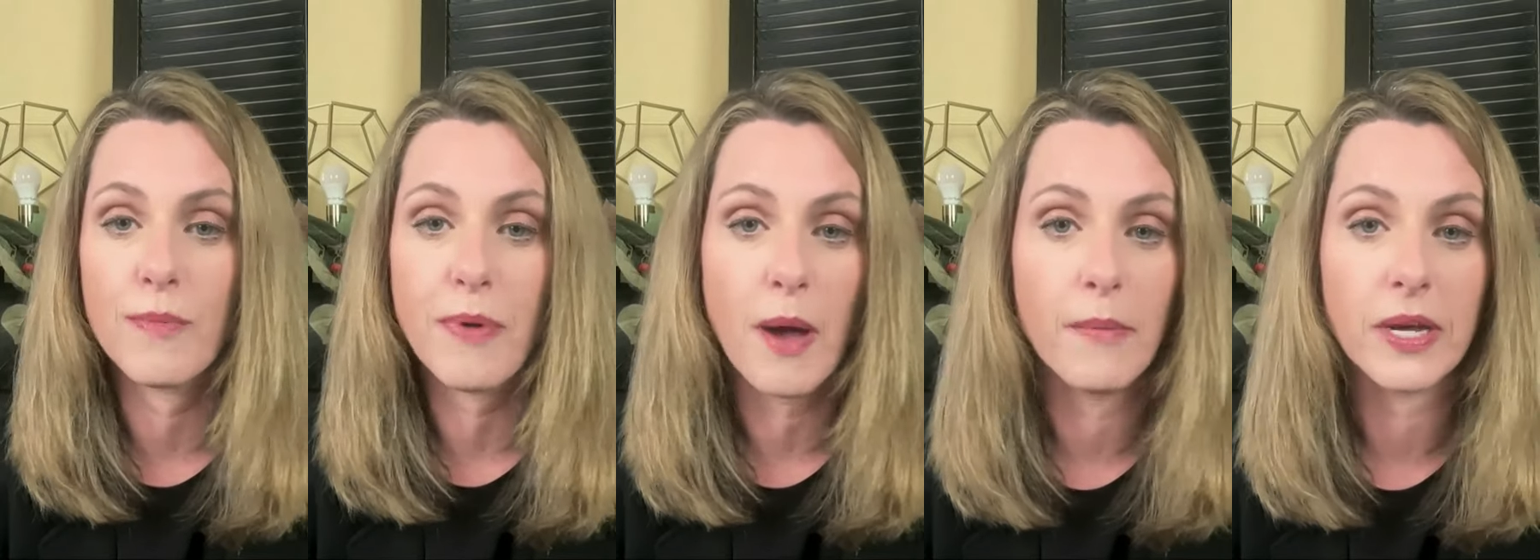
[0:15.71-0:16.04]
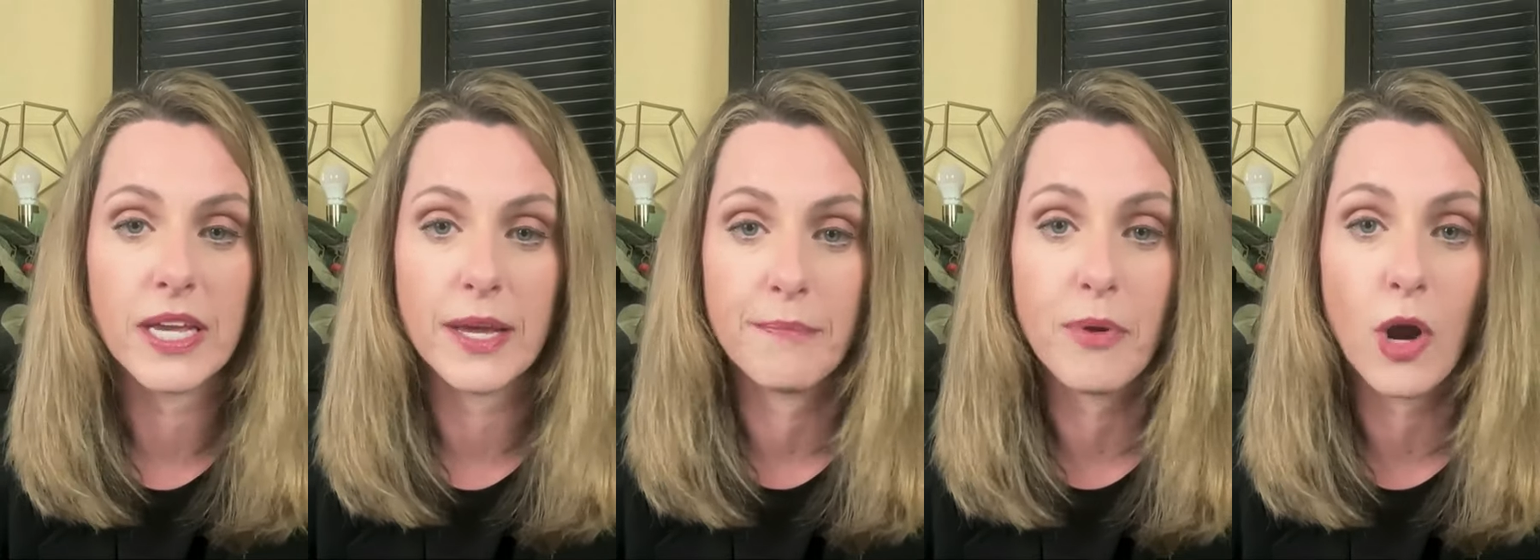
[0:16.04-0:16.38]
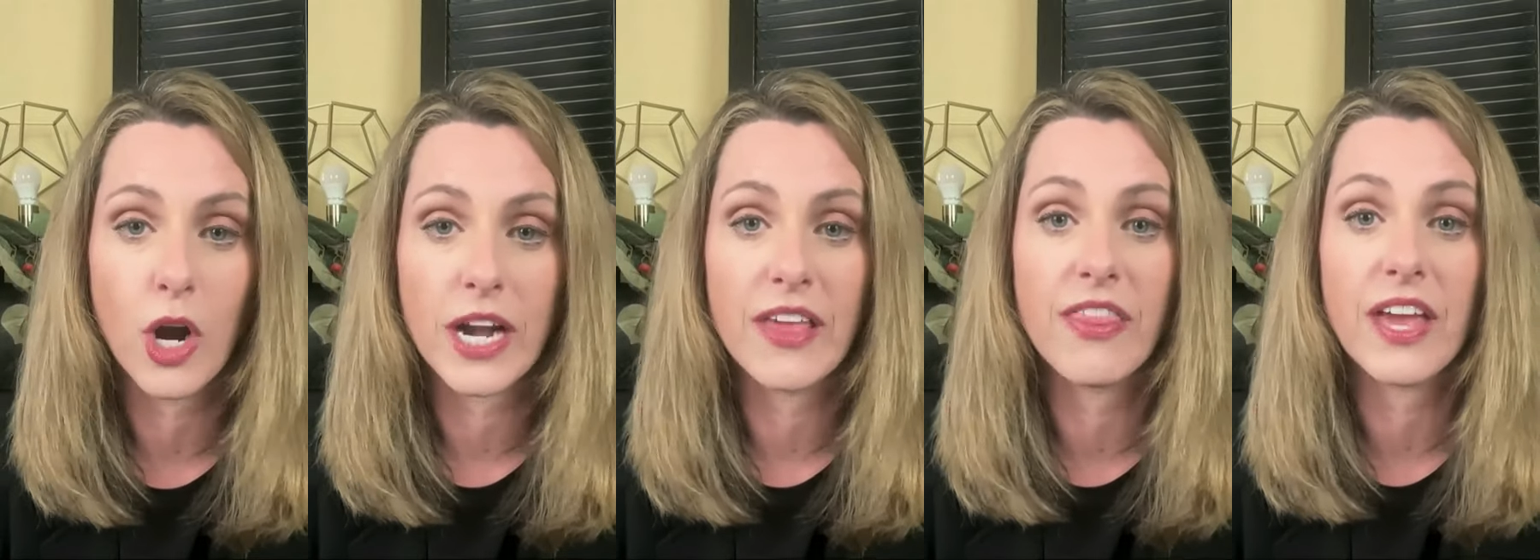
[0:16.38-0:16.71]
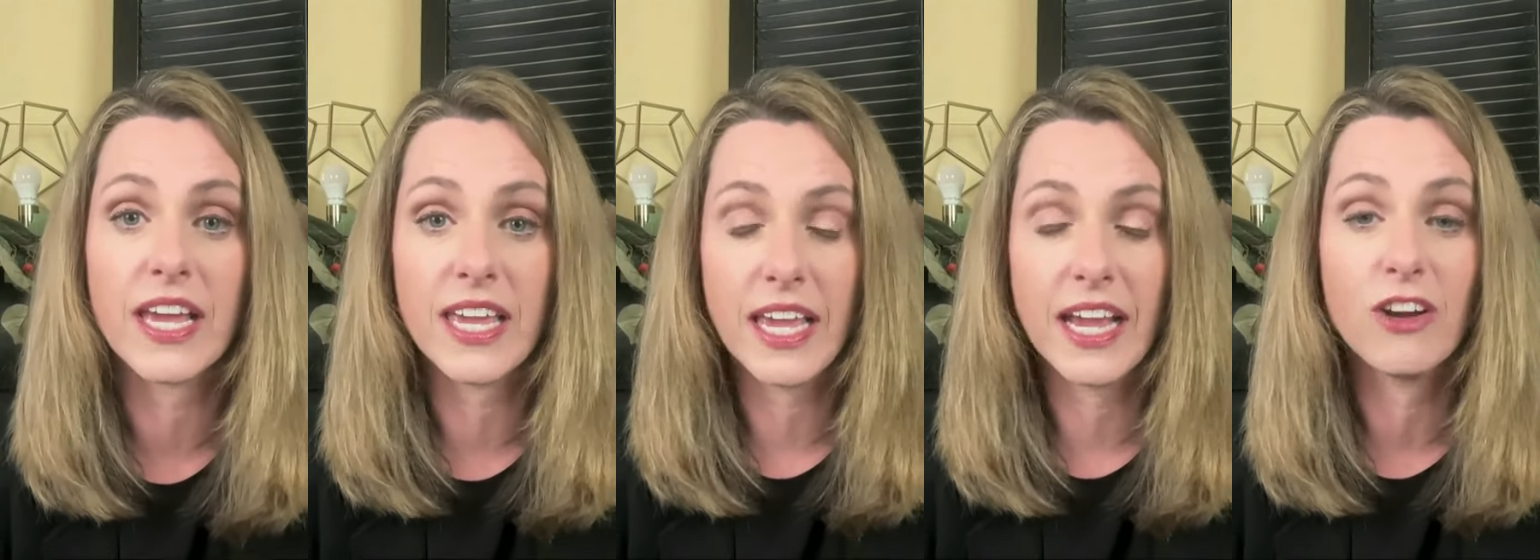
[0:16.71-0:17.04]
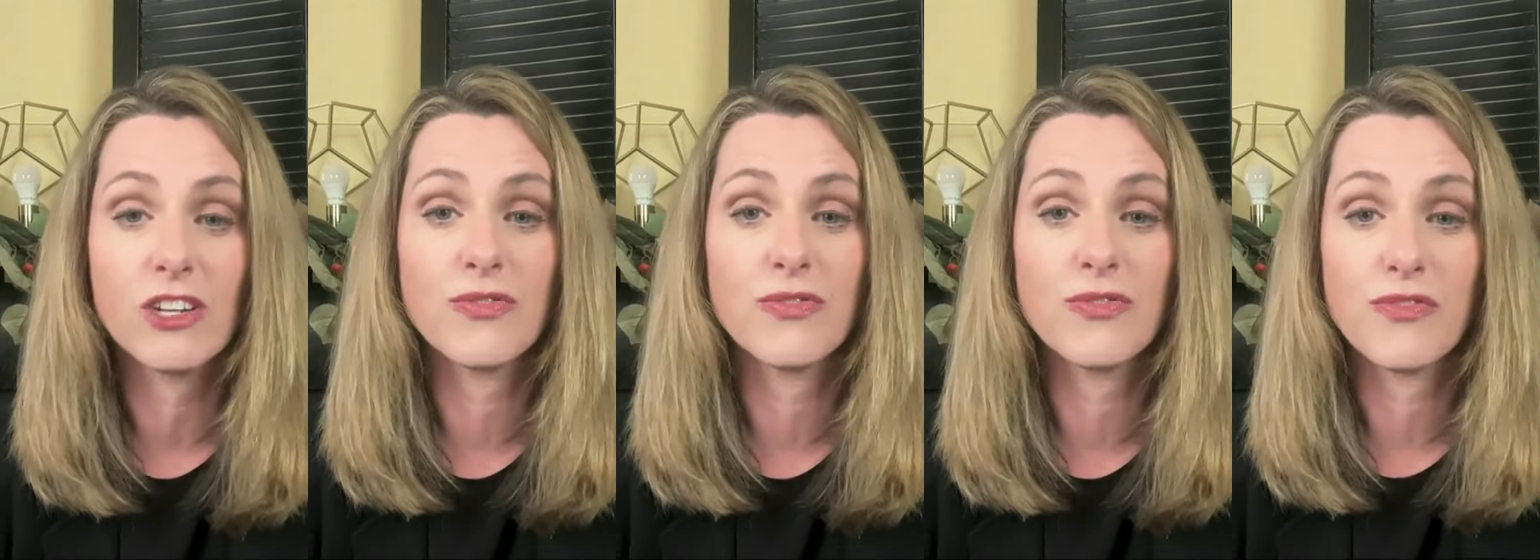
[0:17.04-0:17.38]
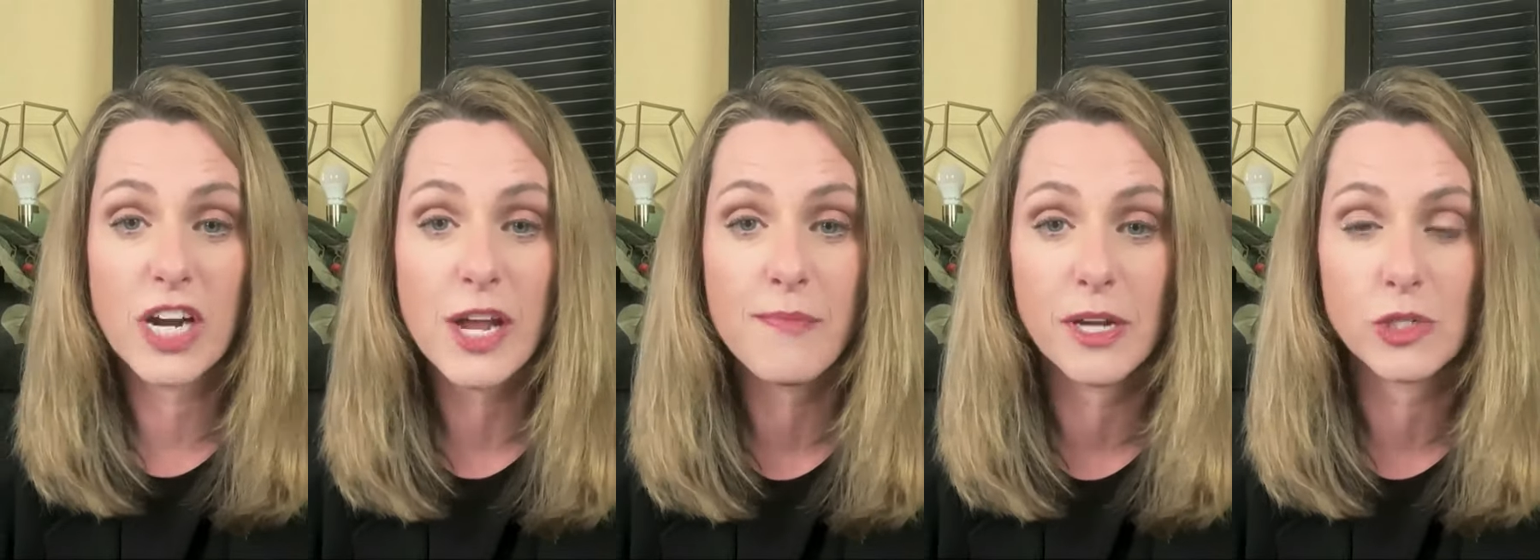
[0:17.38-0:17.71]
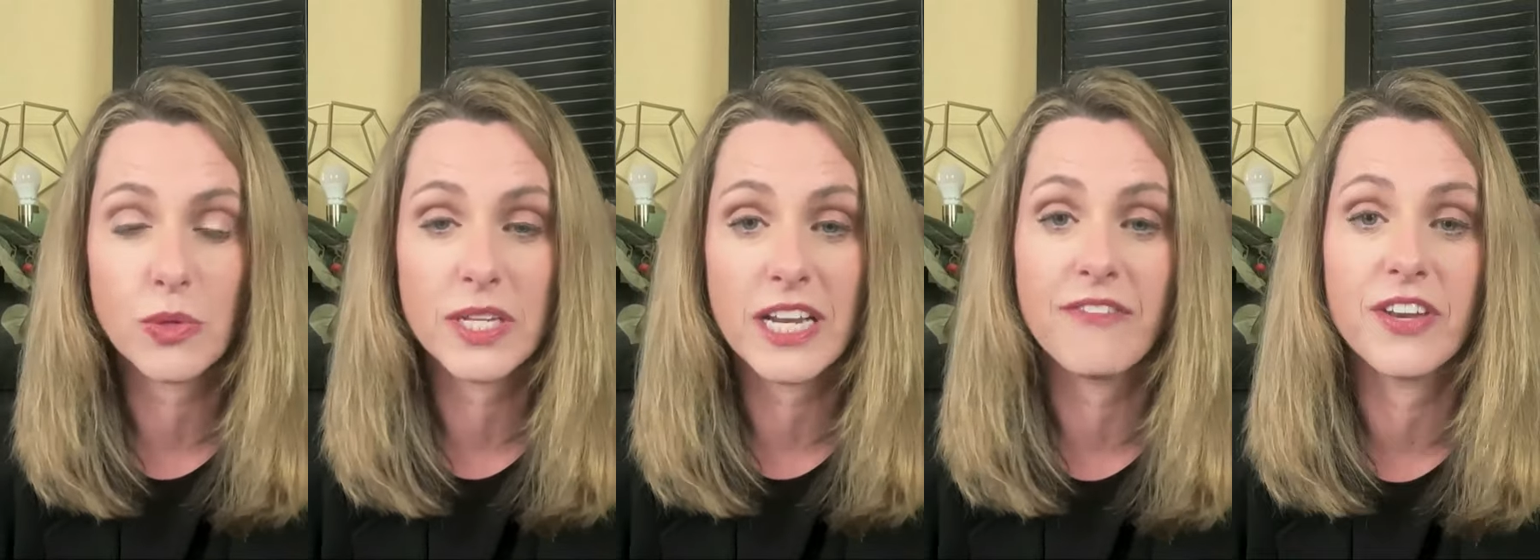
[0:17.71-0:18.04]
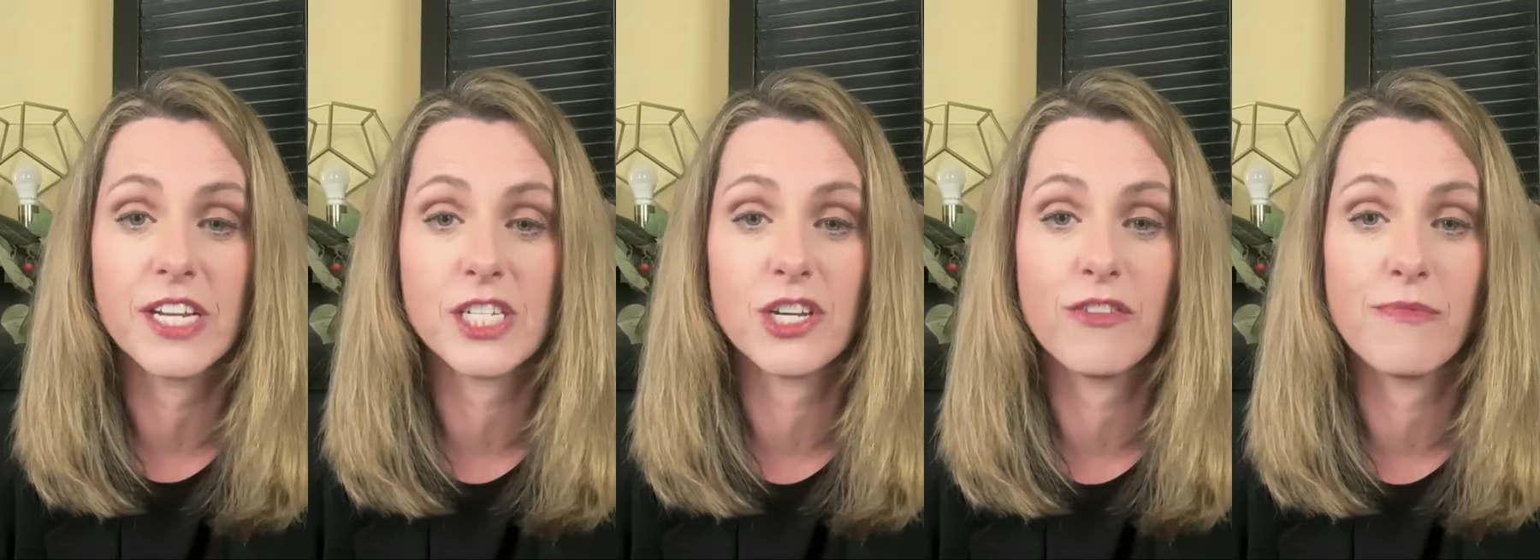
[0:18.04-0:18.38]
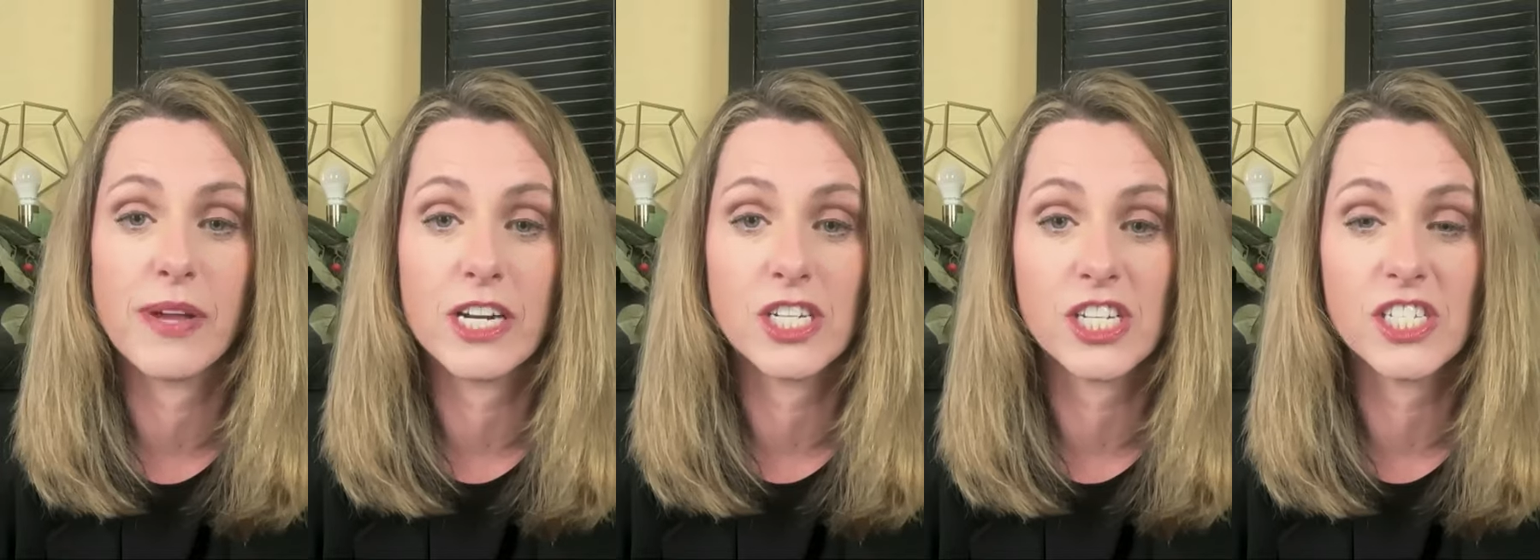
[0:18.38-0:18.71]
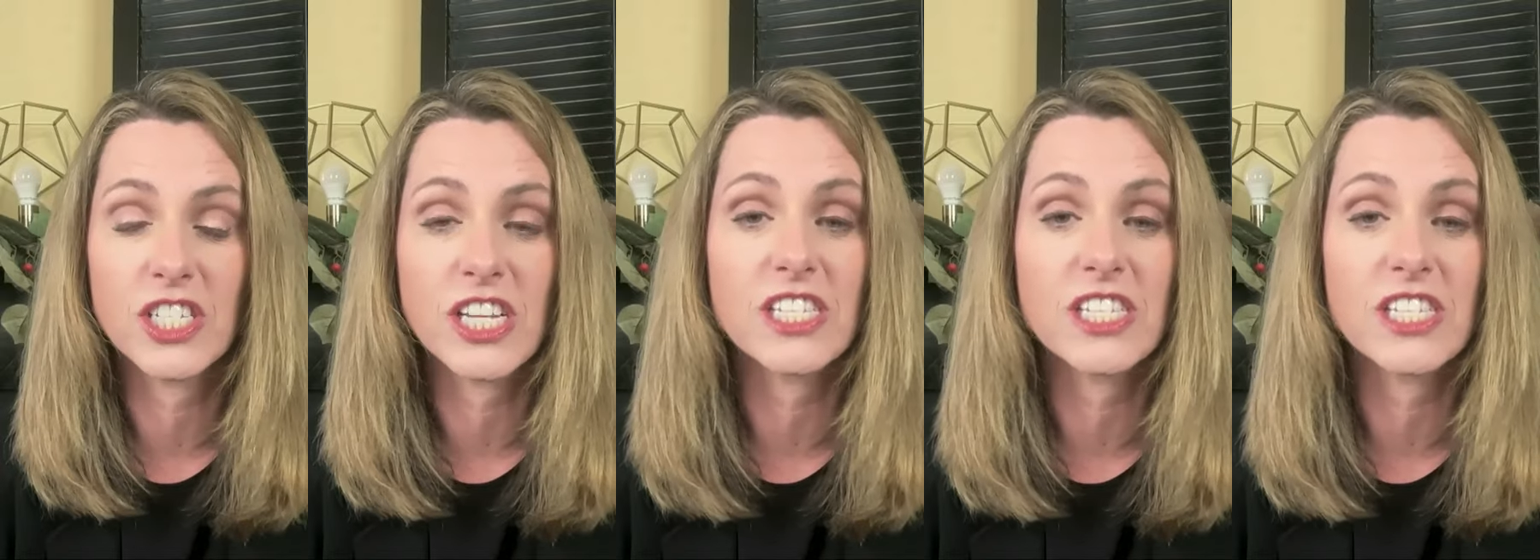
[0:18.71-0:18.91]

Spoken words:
Republican Party that cares very much what the definition of marriage is,